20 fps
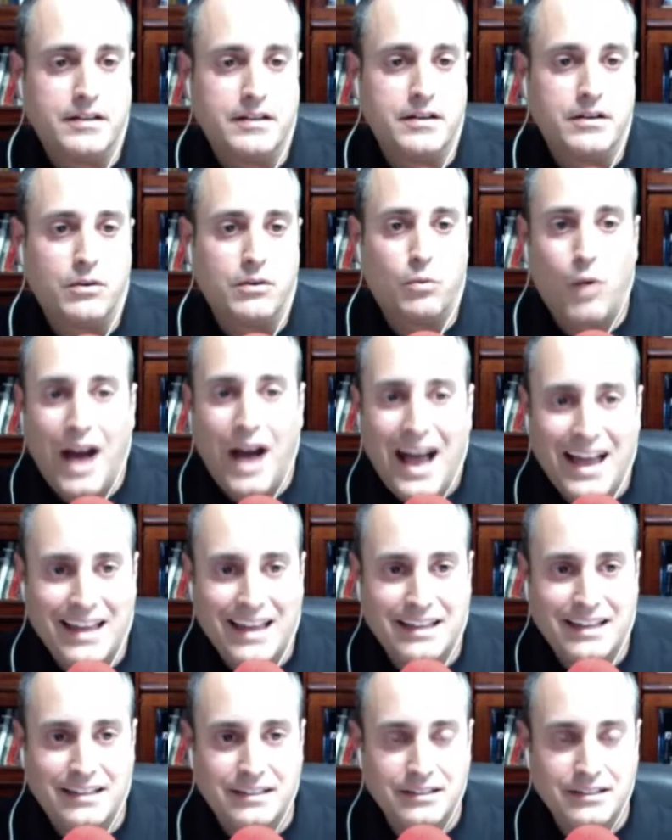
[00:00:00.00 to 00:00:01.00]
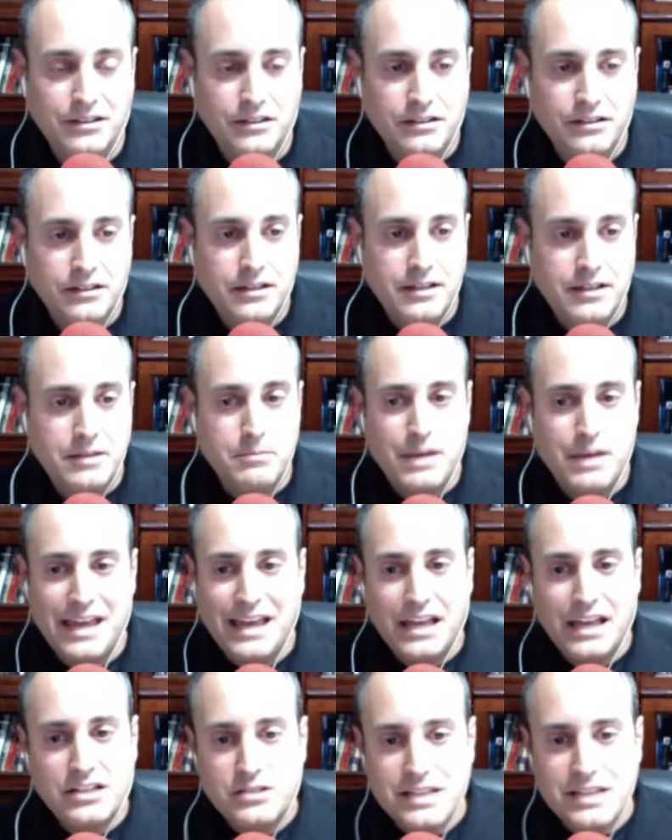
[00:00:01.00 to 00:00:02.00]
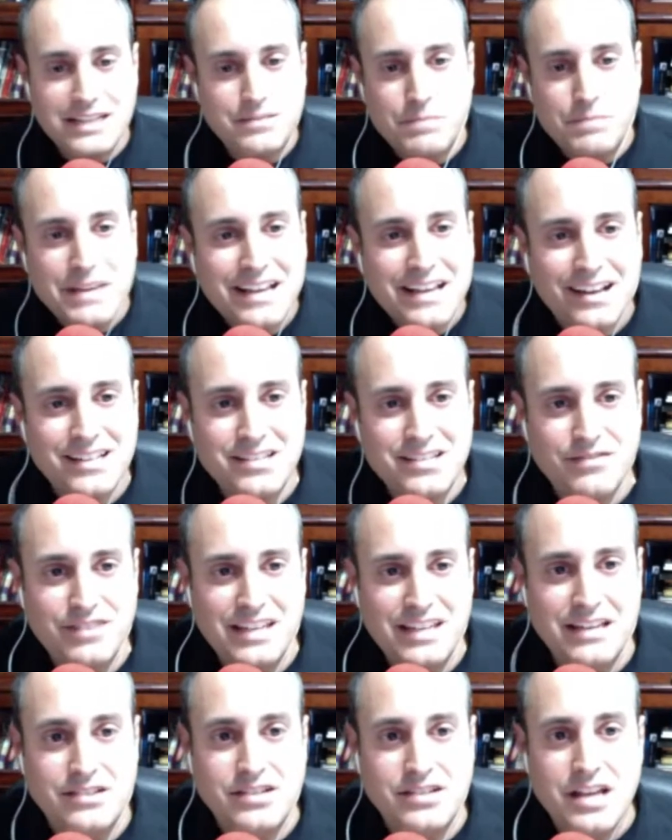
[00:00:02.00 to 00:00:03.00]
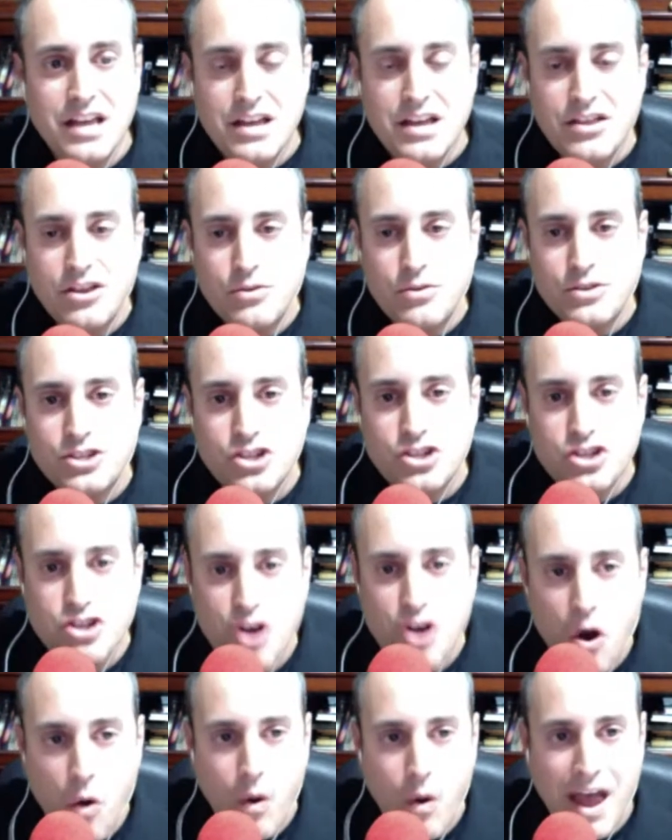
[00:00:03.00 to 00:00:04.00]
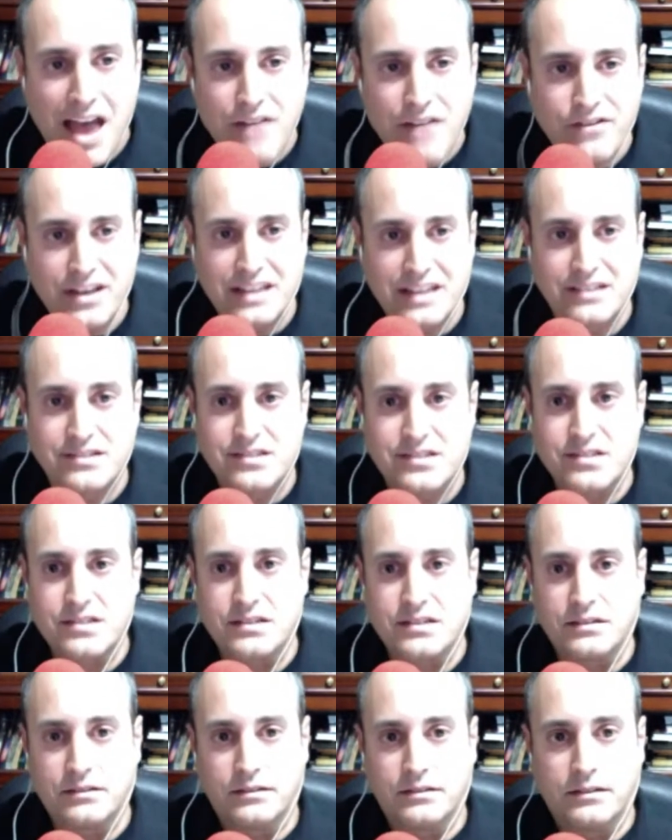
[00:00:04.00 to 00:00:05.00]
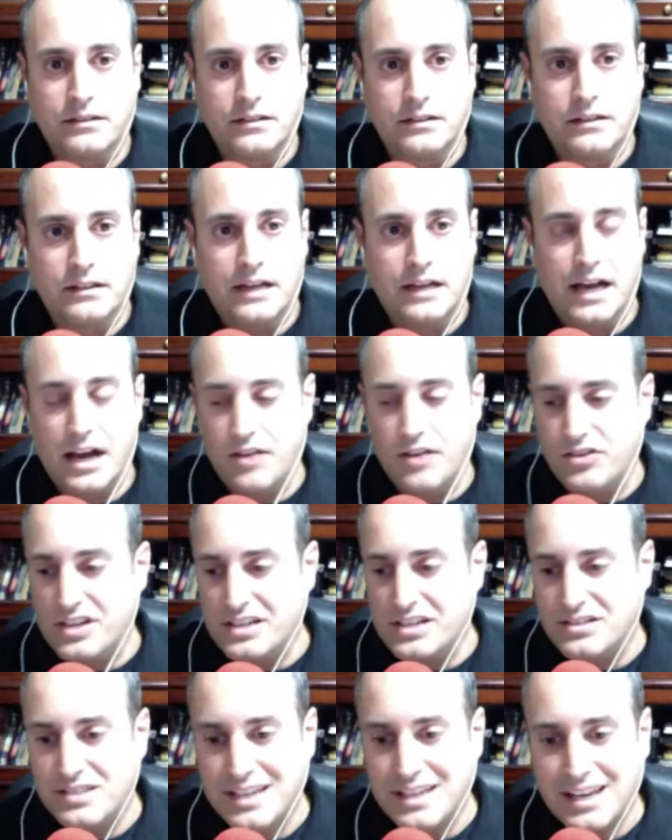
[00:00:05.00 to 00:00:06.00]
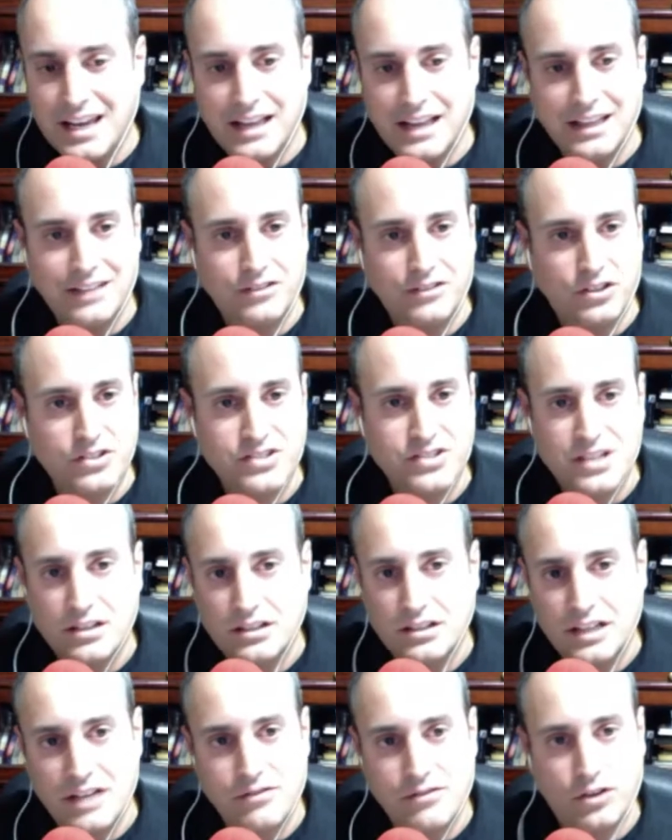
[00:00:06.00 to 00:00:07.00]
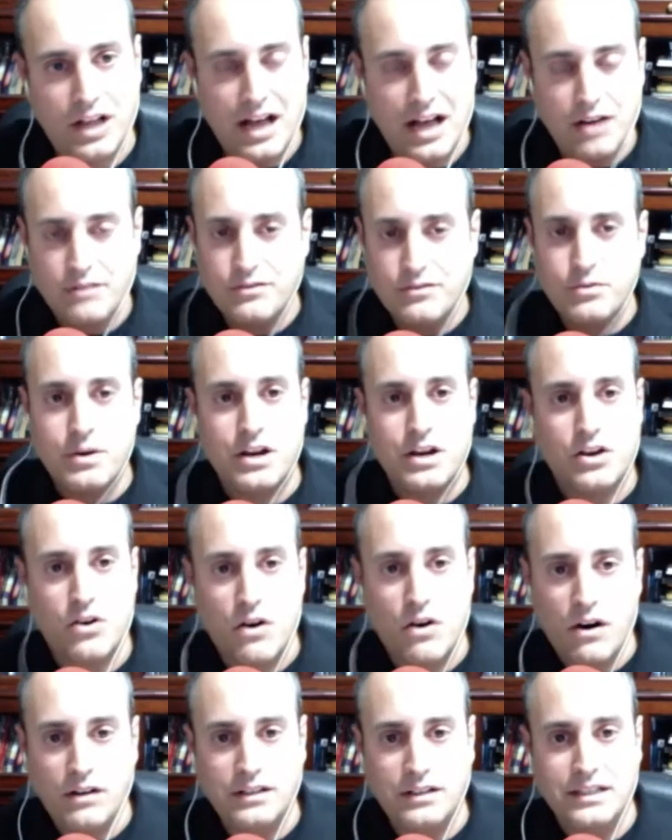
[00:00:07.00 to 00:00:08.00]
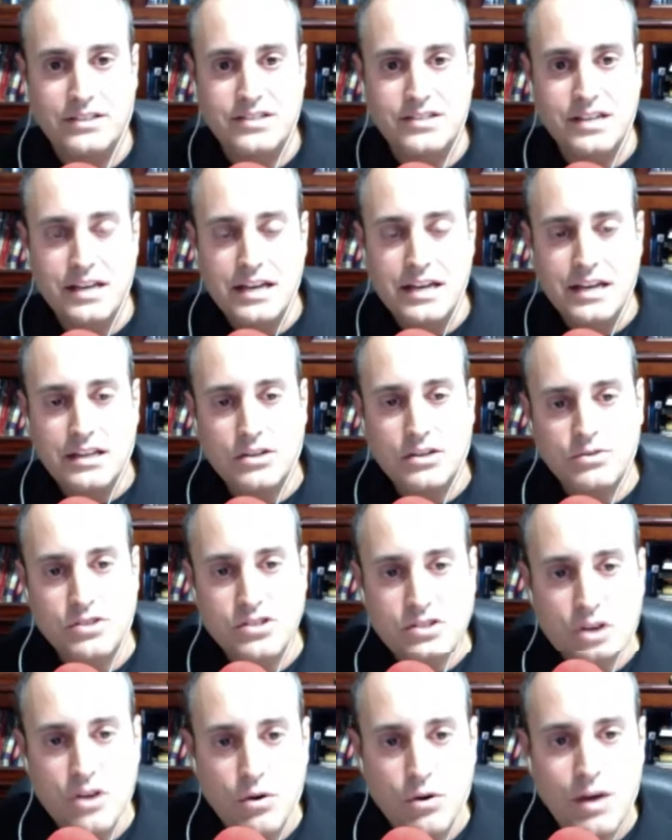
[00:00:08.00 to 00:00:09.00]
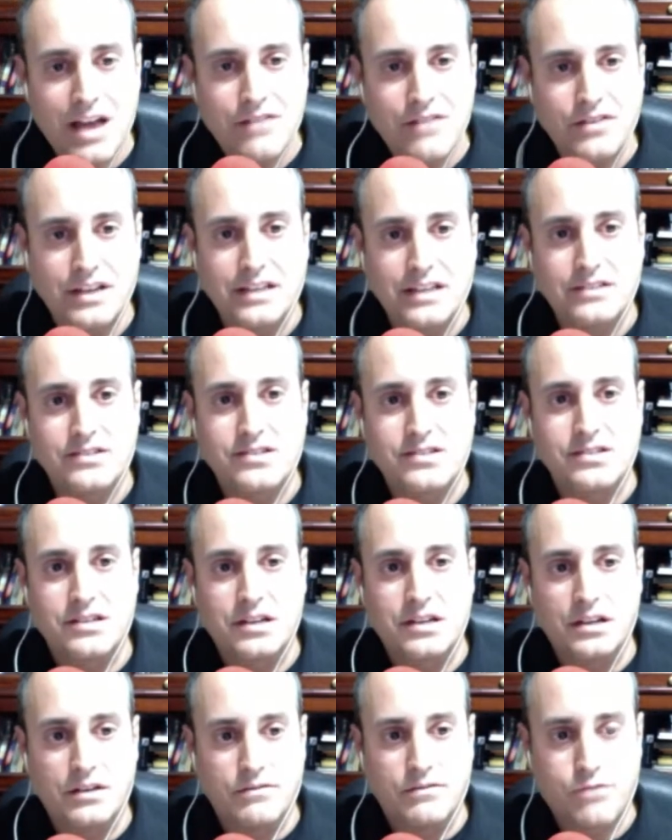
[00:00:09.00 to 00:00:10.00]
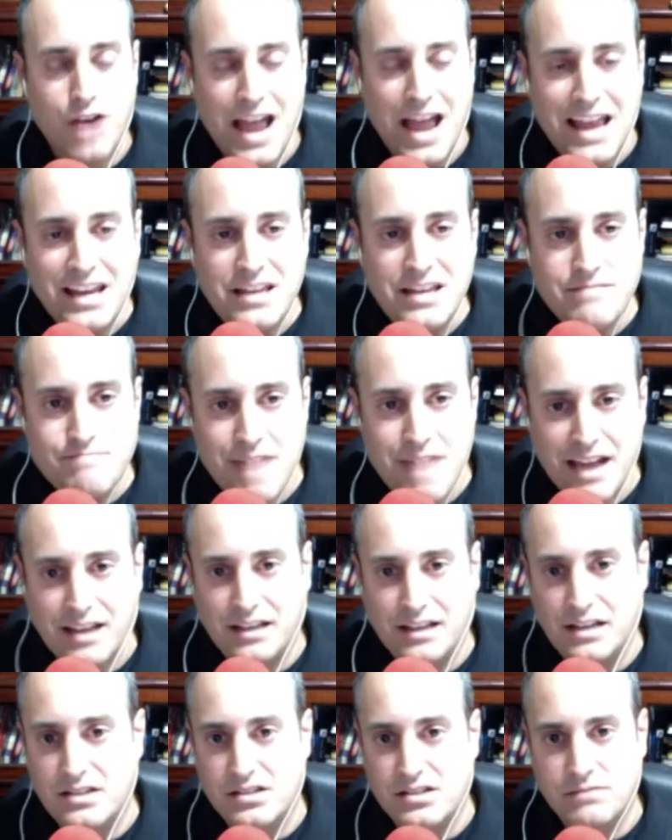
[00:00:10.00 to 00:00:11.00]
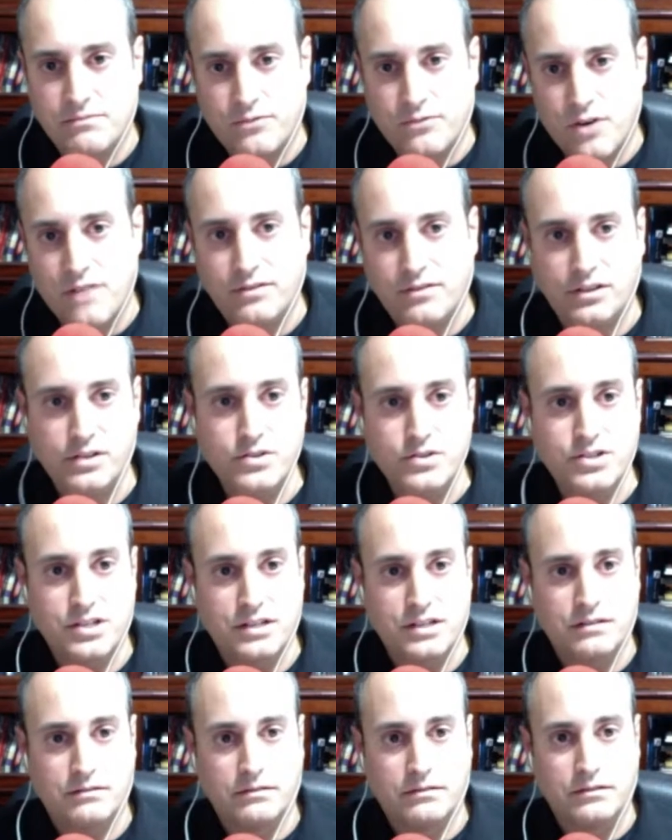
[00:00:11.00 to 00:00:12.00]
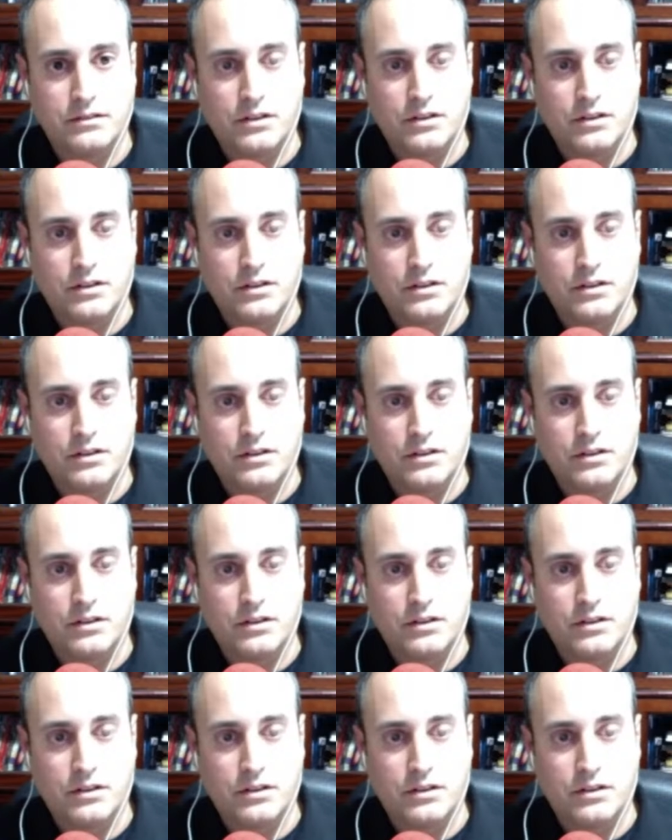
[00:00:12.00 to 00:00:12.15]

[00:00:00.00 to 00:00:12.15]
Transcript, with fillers: Why? It's it's because of this. There is no evidence on the DNA level, cellular level, however you want to call it, there is no evidence for any mechanism for evolution.